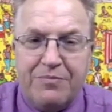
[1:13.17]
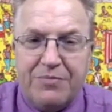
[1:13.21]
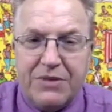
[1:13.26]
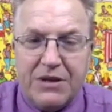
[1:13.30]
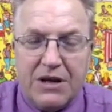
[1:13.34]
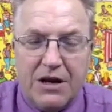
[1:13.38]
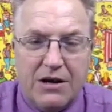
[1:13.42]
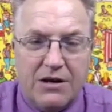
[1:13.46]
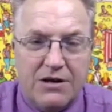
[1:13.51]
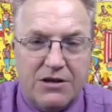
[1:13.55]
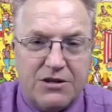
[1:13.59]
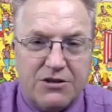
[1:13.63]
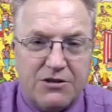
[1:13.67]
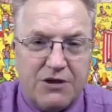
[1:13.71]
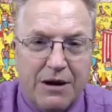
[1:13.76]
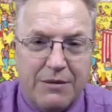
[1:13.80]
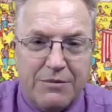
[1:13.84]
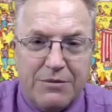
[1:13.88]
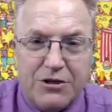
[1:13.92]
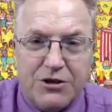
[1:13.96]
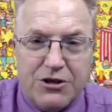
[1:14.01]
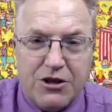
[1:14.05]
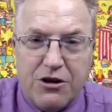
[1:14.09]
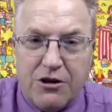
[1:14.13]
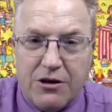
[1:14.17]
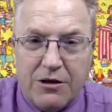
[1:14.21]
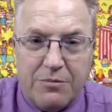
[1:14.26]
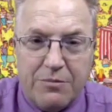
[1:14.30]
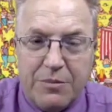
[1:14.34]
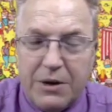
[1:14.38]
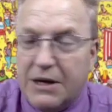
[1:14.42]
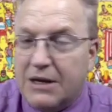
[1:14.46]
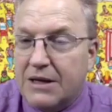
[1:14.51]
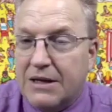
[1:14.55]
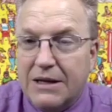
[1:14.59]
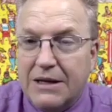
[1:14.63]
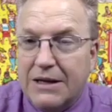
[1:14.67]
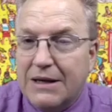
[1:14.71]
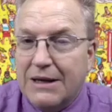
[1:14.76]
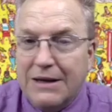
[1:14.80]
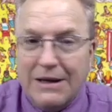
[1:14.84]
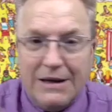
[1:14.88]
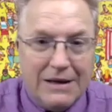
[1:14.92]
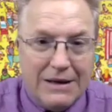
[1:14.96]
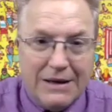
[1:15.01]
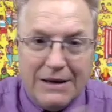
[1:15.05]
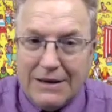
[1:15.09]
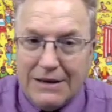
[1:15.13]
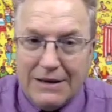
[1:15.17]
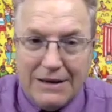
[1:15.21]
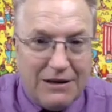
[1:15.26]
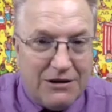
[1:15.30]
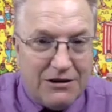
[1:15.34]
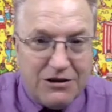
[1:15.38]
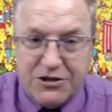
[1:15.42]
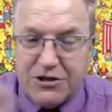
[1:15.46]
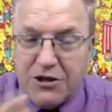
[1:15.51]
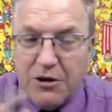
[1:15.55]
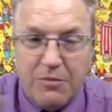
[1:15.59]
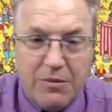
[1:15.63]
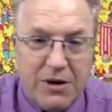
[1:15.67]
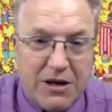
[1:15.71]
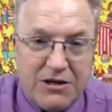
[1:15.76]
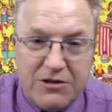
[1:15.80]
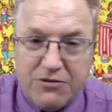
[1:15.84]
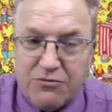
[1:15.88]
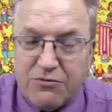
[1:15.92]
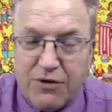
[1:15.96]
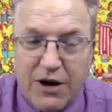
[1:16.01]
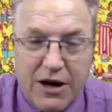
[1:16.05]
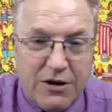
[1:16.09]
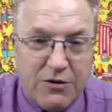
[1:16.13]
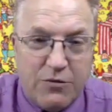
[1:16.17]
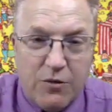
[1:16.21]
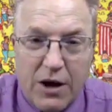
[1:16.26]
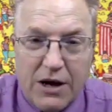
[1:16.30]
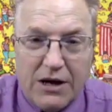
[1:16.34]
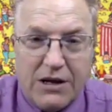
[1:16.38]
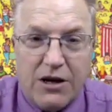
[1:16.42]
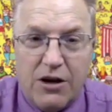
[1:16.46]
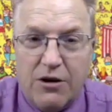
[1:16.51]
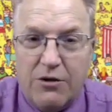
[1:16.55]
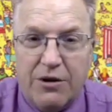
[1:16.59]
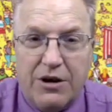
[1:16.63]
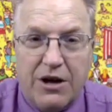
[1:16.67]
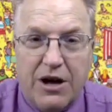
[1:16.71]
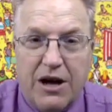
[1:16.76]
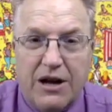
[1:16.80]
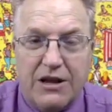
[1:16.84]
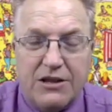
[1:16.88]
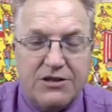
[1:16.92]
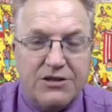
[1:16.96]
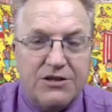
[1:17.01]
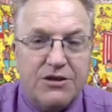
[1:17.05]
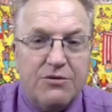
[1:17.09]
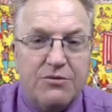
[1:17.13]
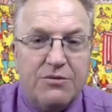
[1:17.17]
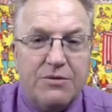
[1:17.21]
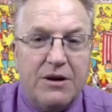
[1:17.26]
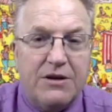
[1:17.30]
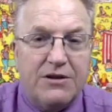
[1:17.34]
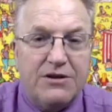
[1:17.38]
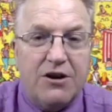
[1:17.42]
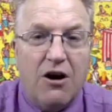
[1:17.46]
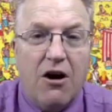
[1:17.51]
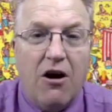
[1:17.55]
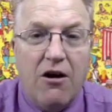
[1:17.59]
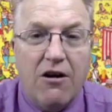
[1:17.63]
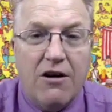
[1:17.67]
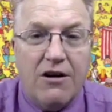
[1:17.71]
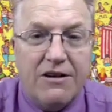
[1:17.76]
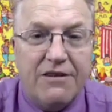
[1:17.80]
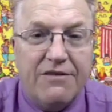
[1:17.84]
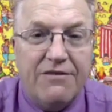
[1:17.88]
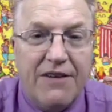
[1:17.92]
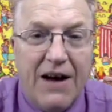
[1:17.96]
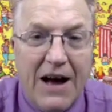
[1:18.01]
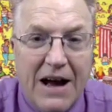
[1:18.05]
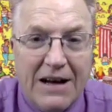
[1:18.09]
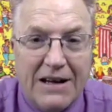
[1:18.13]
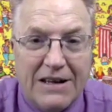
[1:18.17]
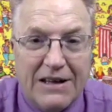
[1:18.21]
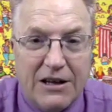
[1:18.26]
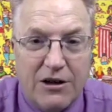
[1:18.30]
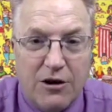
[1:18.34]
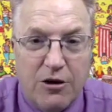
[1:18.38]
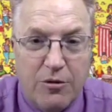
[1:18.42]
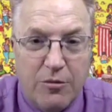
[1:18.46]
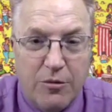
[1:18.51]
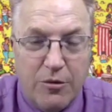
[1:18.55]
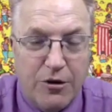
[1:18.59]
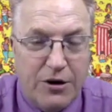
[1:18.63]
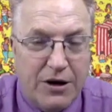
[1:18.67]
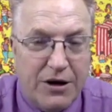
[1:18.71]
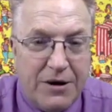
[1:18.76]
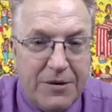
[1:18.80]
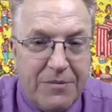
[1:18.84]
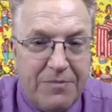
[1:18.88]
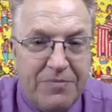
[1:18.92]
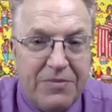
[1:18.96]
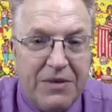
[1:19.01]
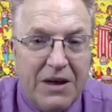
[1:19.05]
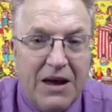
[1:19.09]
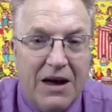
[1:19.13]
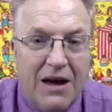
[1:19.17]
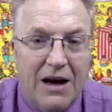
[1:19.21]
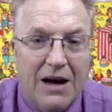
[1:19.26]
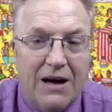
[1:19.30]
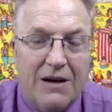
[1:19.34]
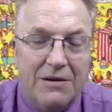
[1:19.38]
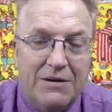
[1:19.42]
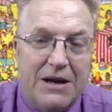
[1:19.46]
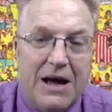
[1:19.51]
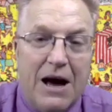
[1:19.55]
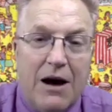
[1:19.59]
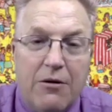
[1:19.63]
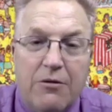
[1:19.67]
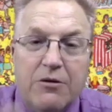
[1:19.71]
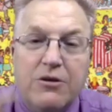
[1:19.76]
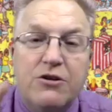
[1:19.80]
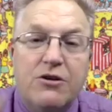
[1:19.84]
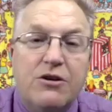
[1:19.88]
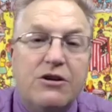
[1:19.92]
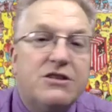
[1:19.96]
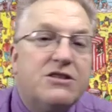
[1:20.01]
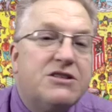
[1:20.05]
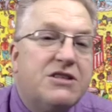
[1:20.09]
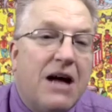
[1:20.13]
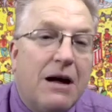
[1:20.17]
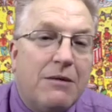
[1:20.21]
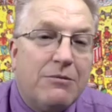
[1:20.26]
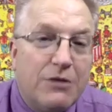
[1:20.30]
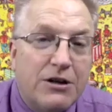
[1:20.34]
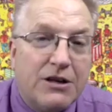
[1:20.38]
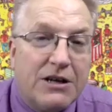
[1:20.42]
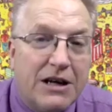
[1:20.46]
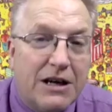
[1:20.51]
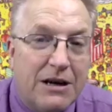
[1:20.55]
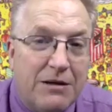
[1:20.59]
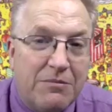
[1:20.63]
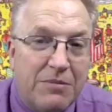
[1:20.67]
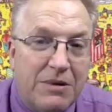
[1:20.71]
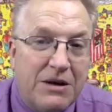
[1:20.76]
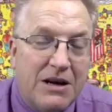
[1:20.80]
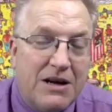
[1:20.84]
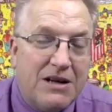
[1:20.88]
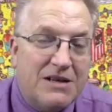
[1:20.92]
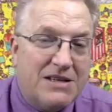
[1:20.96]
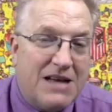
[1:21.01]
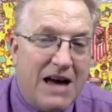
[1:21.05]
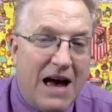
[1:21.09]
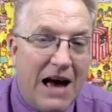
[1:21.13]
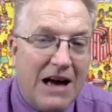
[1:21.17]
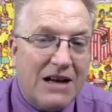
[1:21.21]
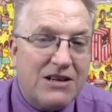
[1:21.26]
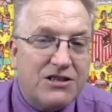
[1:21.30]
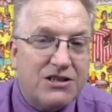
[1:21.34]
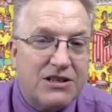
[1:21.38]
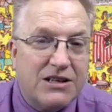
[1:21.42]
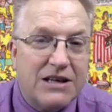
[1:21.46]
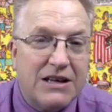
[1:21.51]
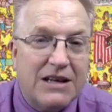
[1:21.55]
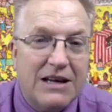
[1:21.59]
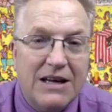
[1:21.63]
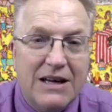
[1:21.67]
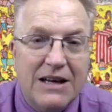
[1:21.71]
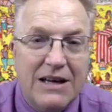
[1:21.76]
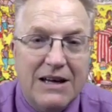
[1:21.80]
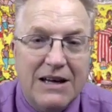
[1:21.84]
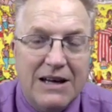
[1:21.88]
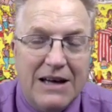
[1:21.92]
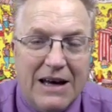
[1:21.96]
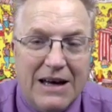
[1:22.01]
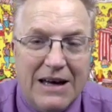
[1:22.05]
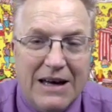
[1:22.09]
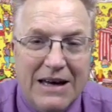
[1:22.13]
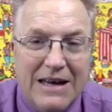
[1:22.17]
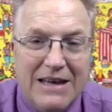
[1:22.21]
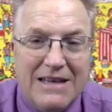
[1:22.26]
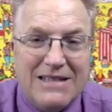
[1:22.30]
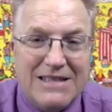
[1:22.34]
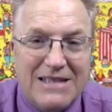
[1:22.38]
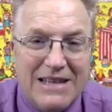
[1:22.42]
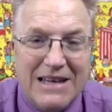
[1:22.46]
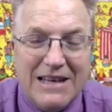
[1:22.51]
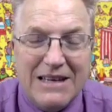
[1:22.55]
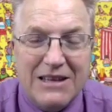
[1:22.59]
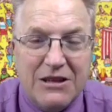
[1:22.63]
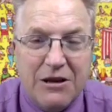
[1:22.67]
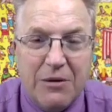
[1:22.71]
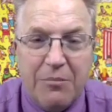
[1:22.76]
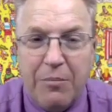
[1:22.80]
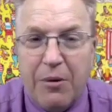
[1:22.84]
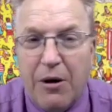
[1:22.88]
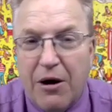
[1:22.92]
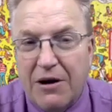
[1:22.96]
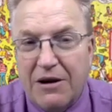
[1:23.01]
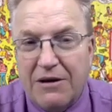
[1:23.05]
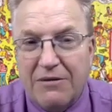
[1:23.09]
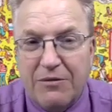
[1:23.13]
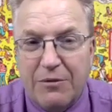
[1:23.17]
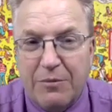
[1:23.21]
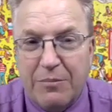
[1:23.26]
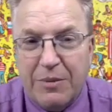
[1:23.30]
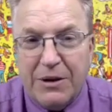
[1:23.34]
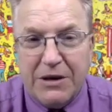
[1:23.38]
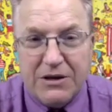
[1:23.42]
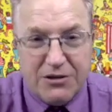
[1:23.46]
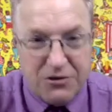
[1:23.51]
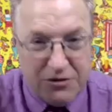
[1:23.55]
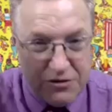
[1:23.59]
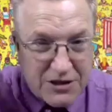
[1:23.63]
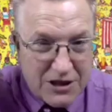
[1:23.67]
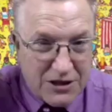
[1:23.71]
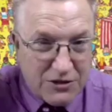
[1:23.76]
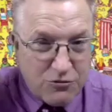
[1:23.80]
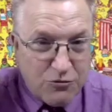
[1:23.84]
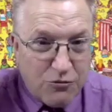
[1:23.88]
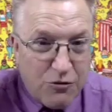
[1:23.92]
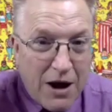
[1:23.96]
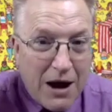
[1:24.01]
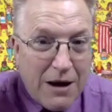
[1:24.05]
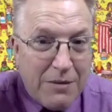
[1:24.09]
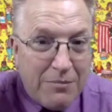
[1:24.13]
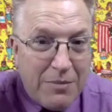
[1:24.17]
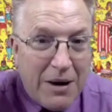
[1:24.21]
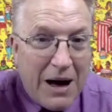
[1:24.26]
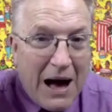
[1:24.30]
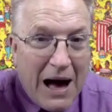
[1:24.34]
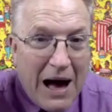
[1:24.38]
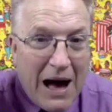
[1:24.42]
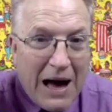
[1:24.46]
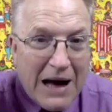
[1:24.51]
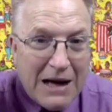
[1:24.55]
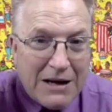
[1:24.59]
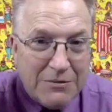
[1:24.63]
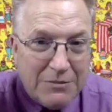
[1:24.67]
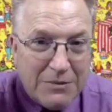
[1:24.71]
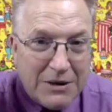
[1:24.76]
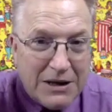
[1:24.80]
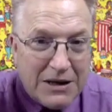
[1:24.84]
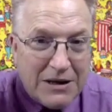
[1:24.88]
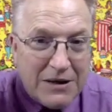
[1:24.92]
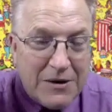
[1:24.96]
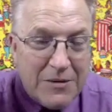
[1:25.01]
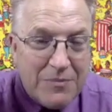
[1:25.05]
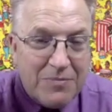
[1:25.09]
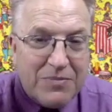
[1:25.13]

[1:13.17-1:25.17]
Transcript: uh, striped shirt but there's so much red and white going on it's so it's hard to find the old boy uh, now you can stop looking because actually he's in the part of the picture that's right behind me